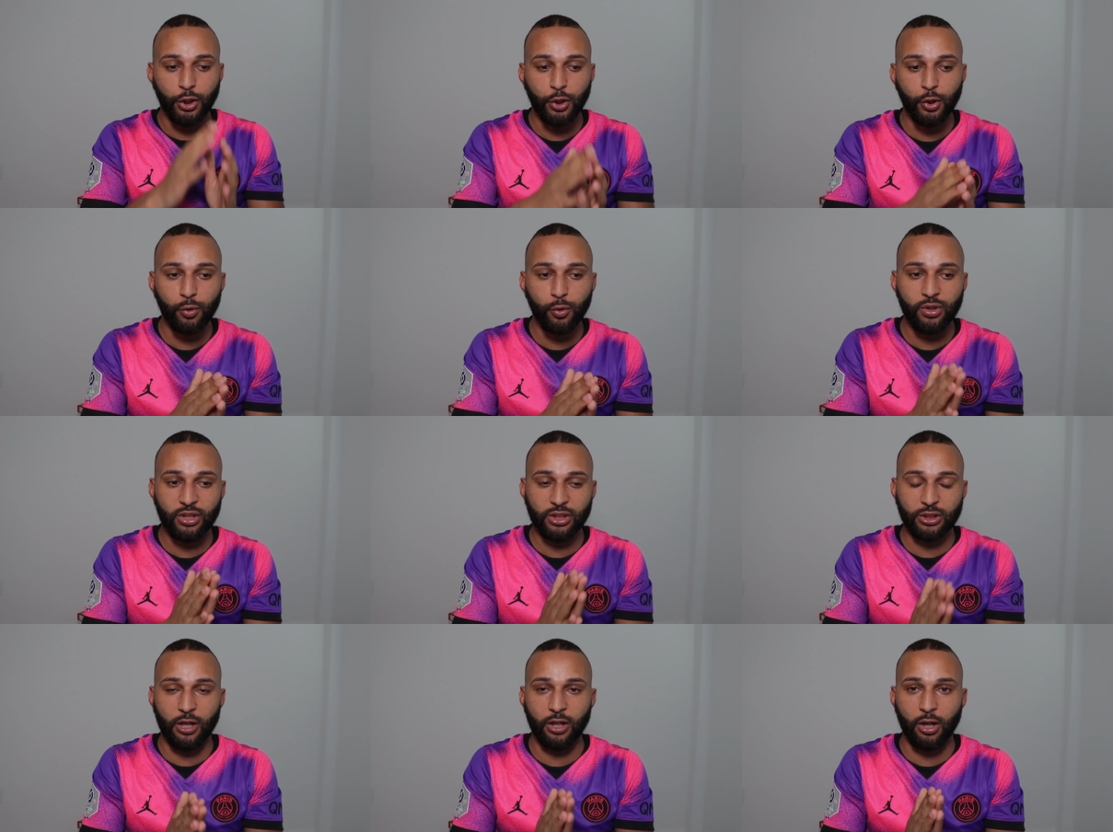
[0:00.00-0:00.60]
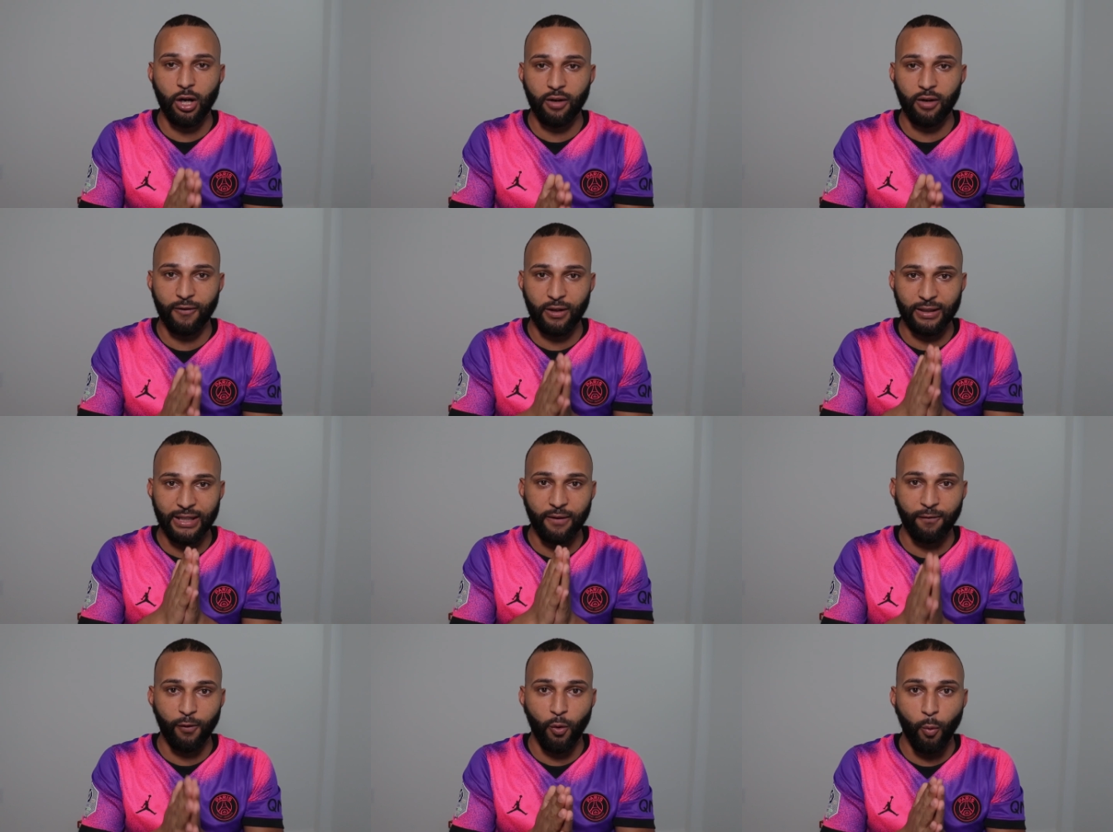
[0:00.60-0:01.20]
you start off
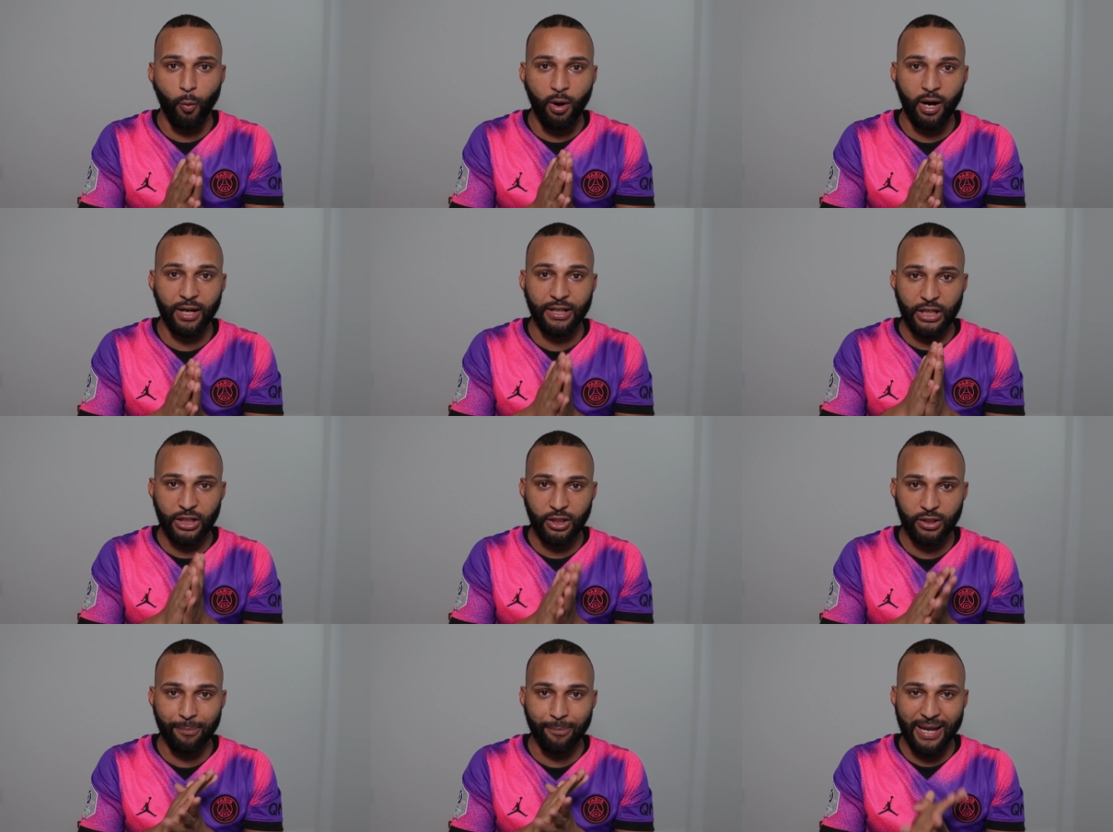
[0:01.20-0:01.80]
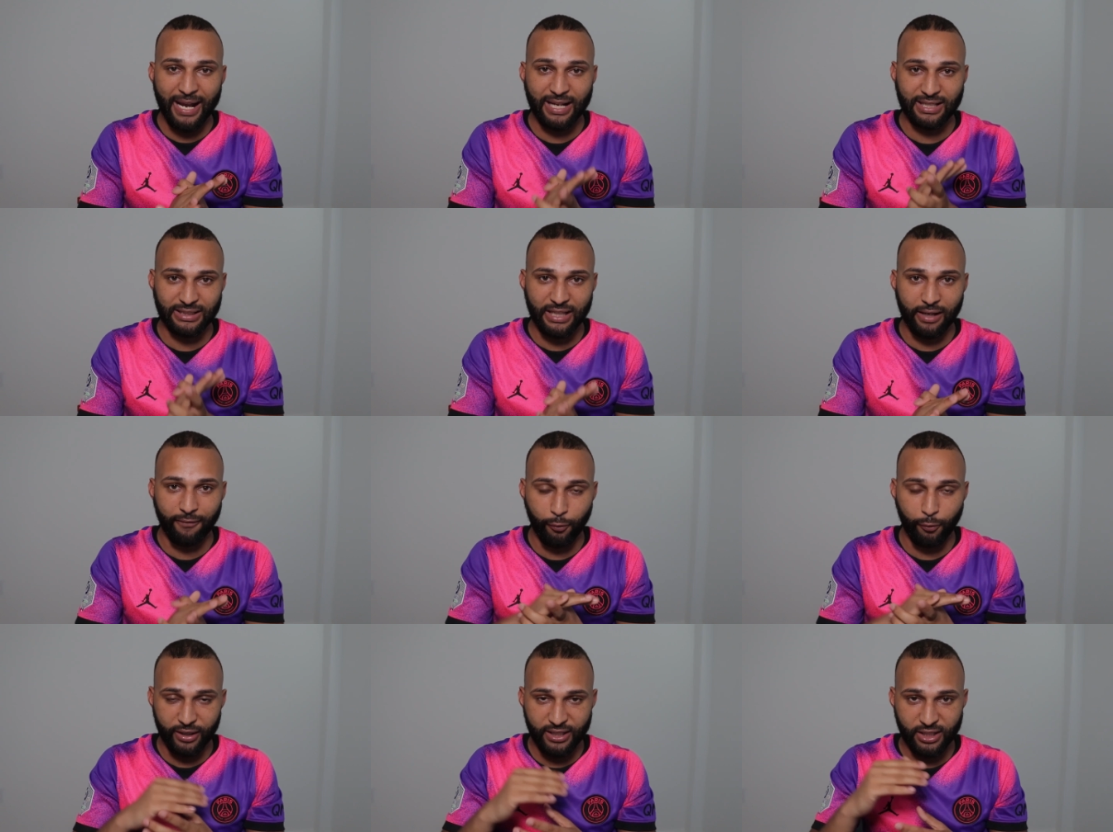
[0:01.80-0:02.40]
on level 1 and the max
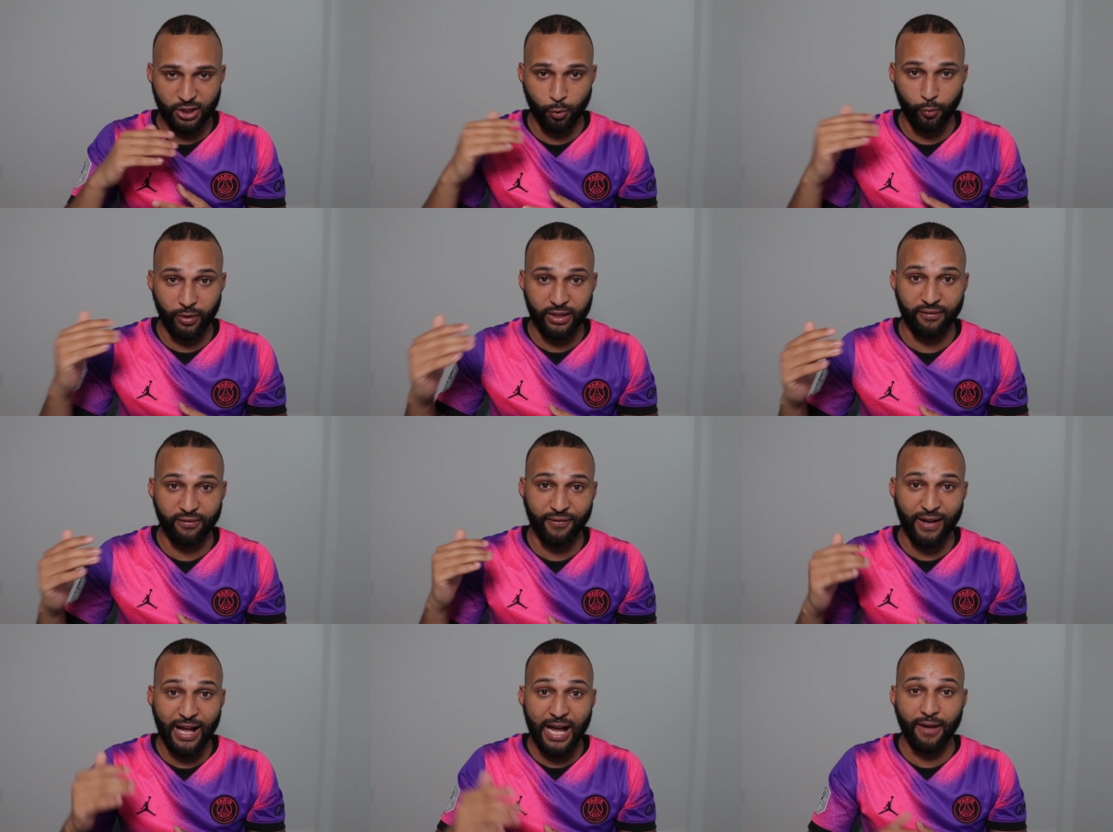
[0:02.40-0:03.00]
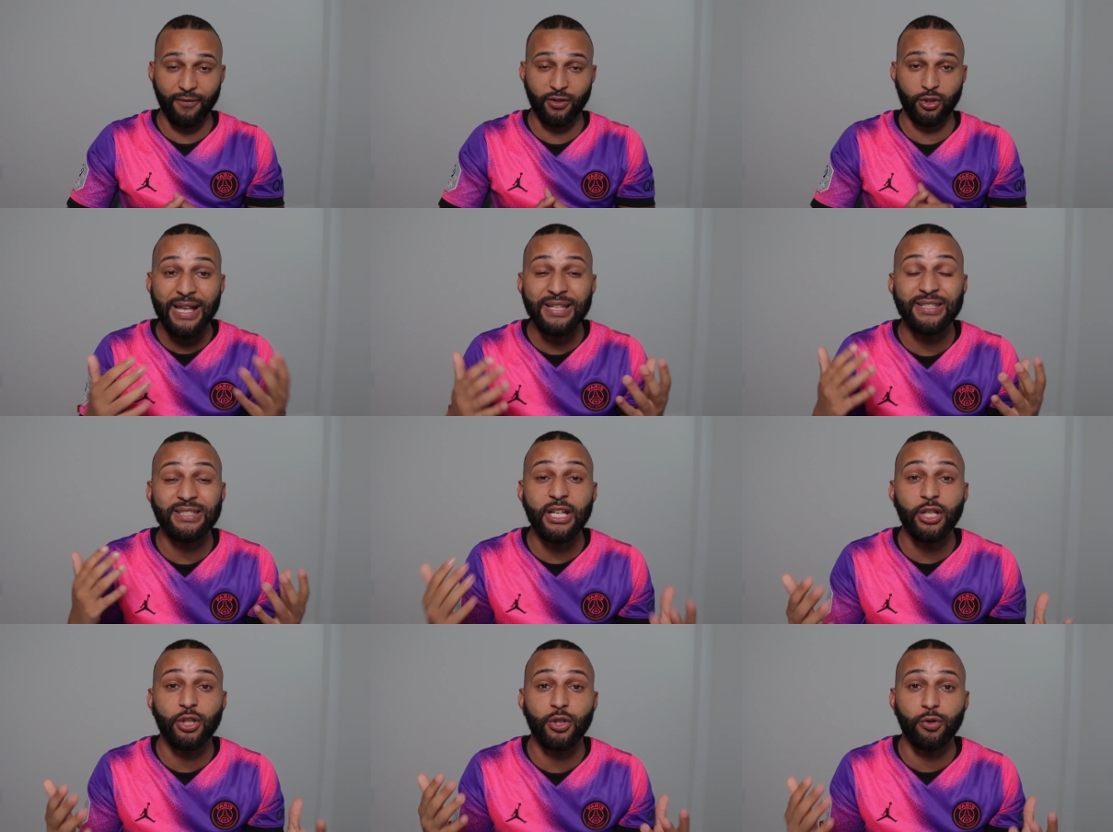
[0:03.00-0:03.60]
level is 25.
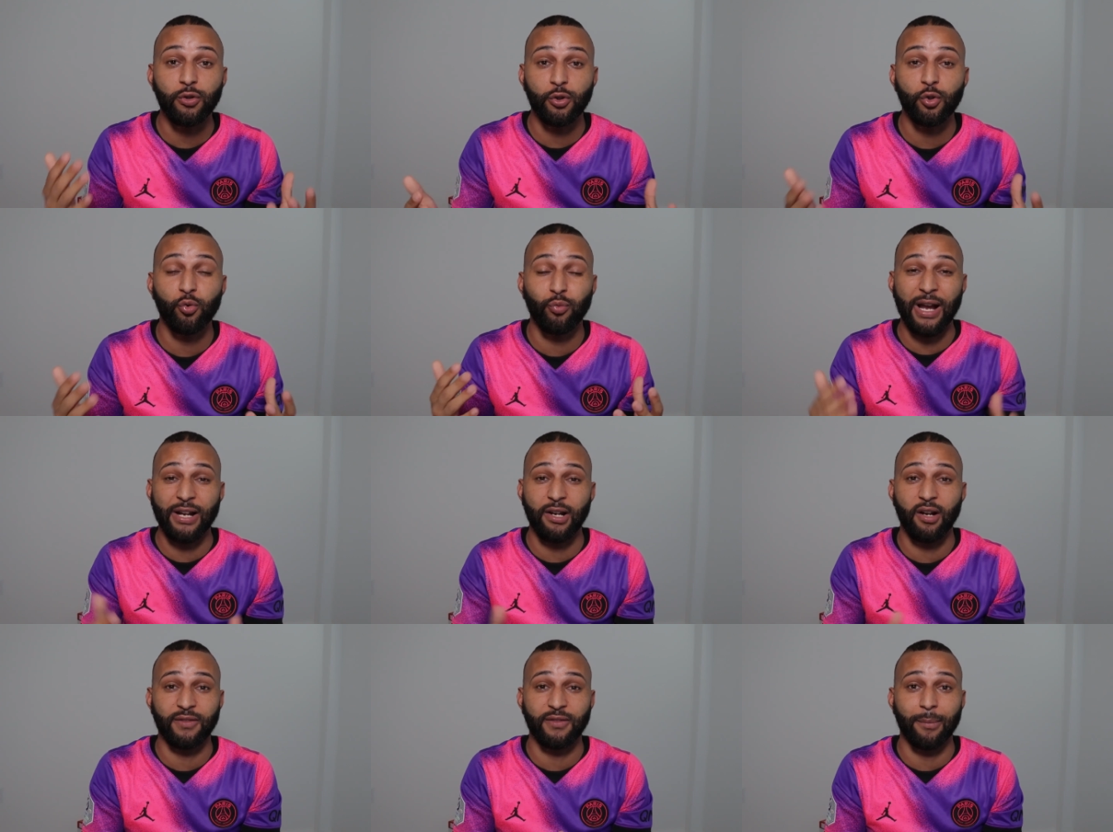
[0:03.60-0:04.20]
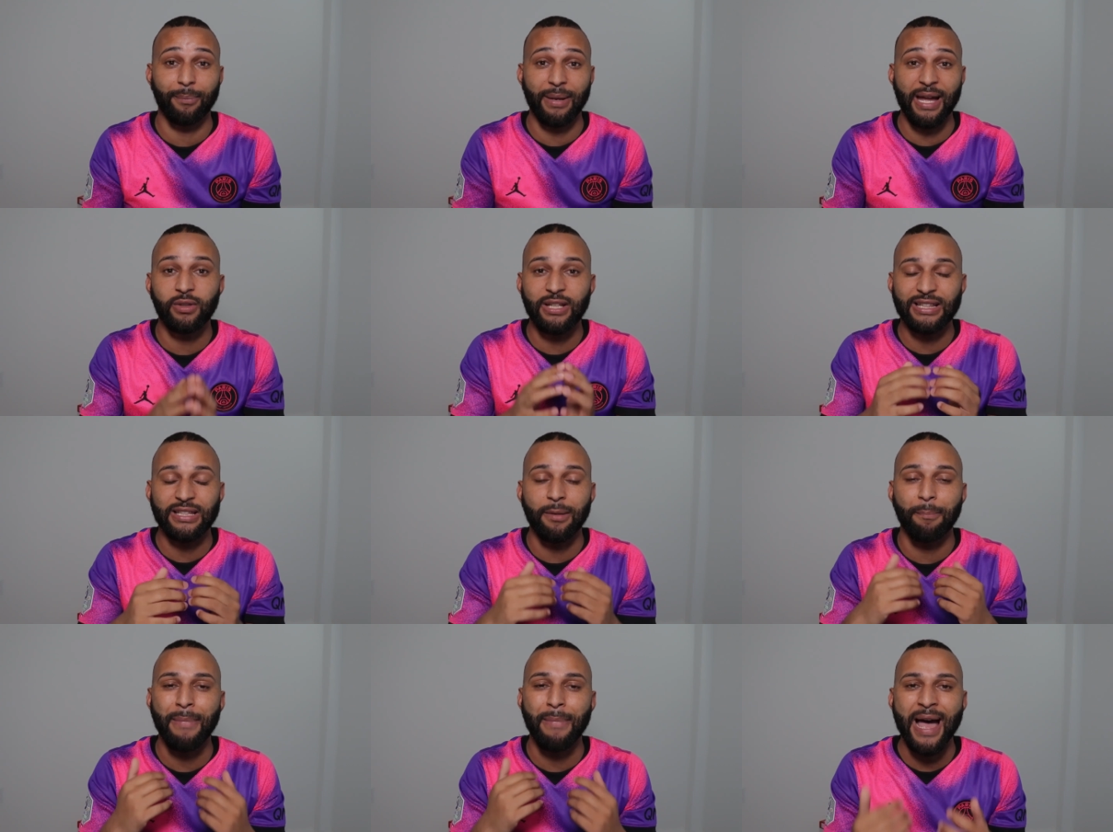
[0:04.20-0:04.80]
Best thing to do right off the bat,
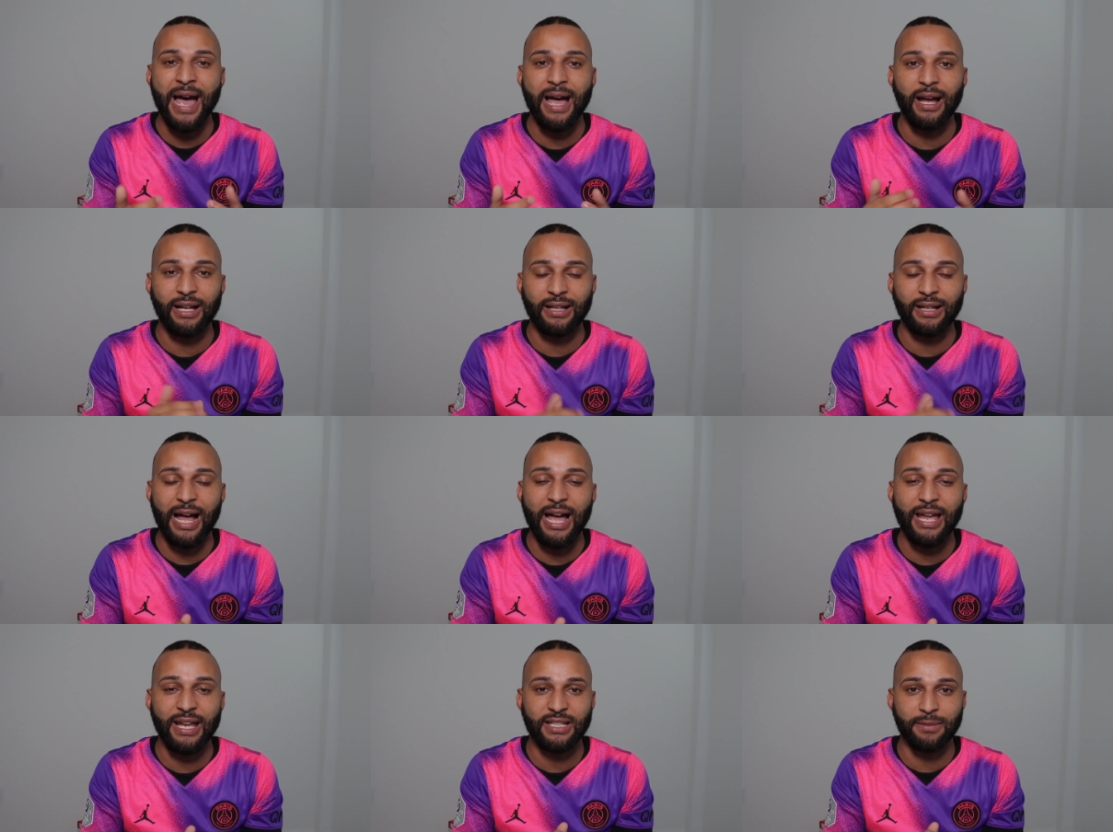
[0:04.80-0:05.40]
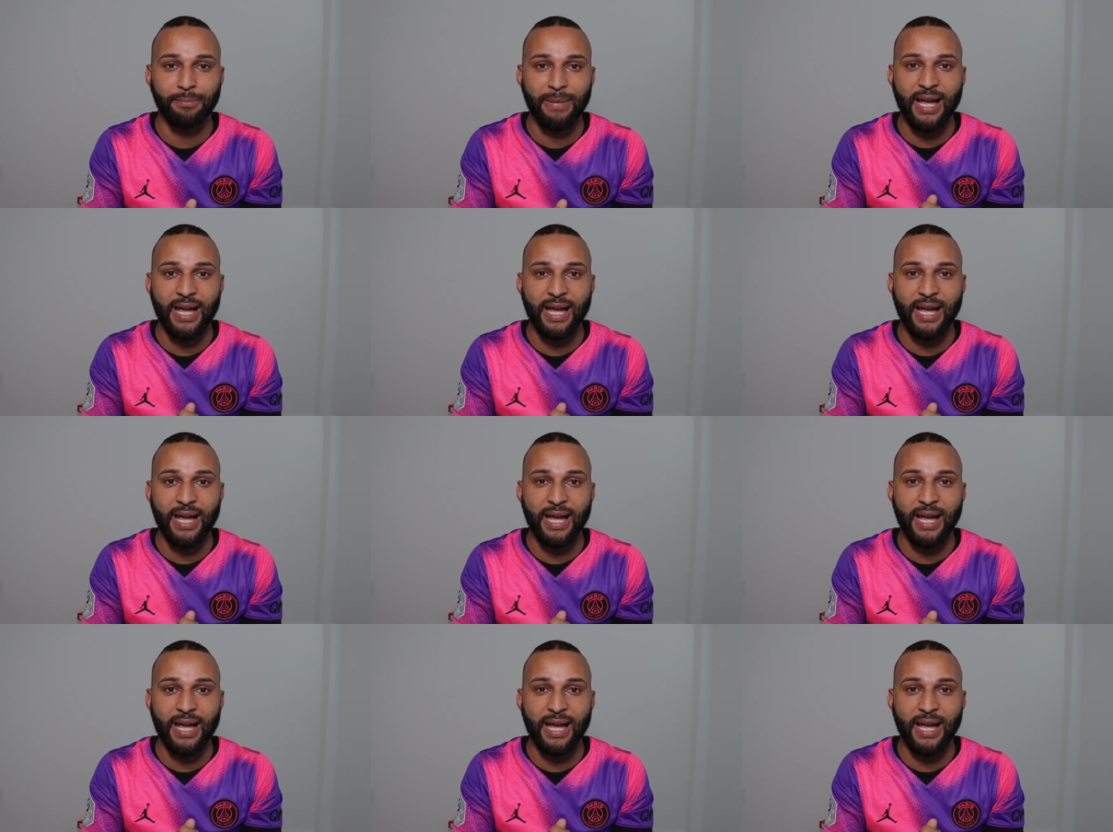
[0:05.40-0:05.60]
get the highest